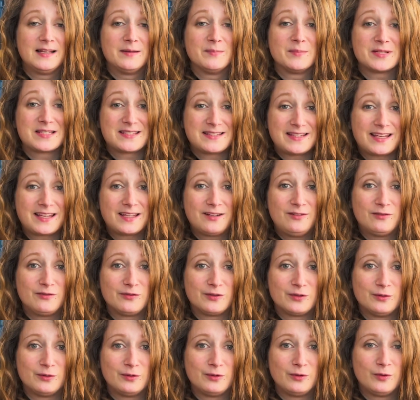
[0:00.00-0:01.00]
But second of
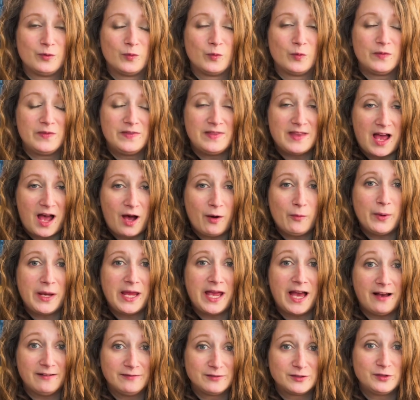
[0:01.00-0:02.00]
all, now we
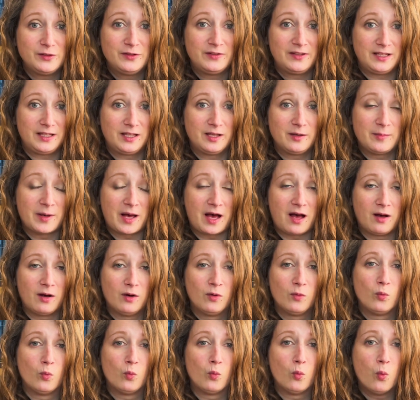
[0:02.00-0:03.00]
have to think about
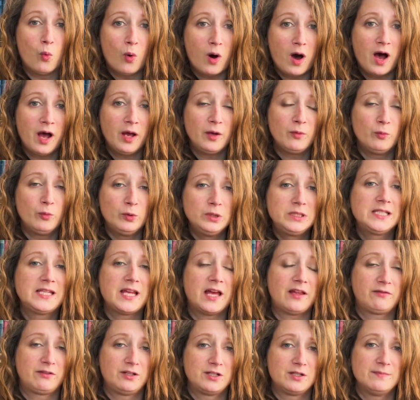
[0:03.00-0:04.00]
why would
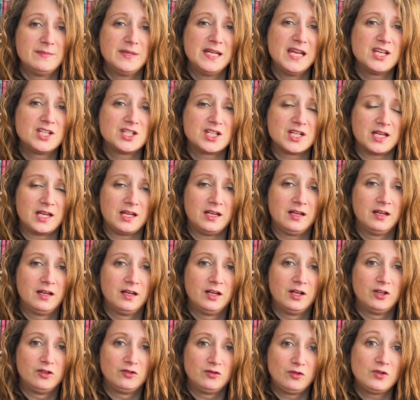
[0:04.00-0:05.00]
Catherine de Medici
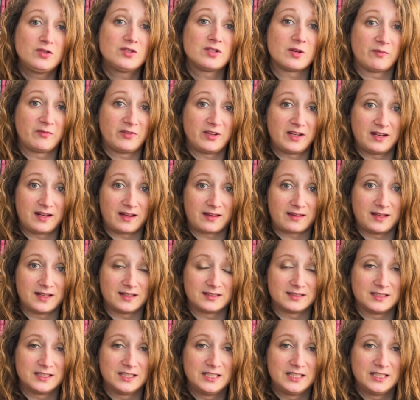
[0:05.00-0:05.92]
do something like that?